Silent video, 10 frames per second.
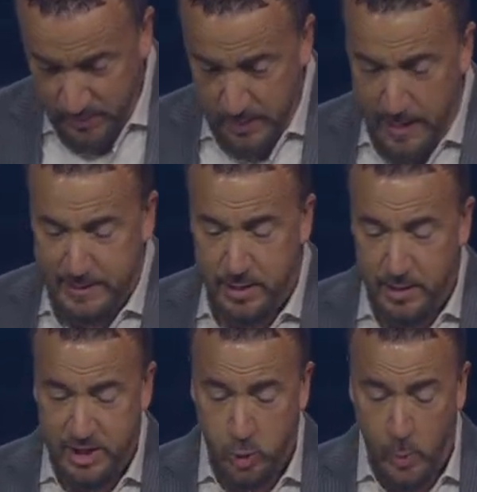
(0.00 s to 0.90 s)

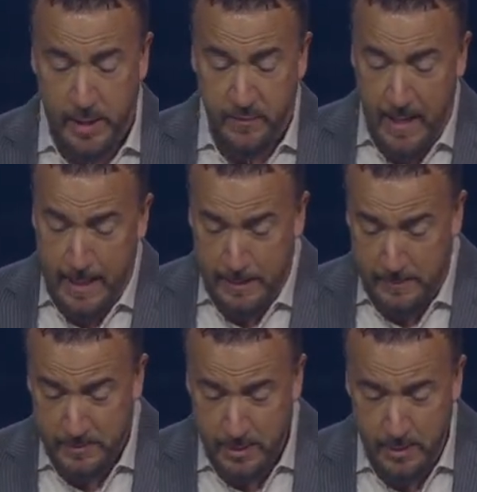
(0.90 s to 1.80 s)
Exodus 25.
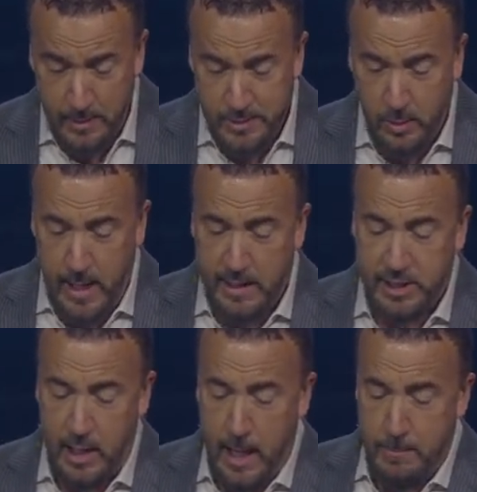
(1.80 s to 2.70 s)
So God
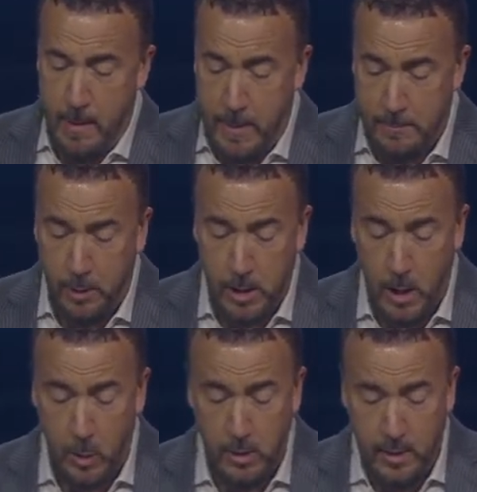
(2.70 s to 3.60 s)
said, let my people go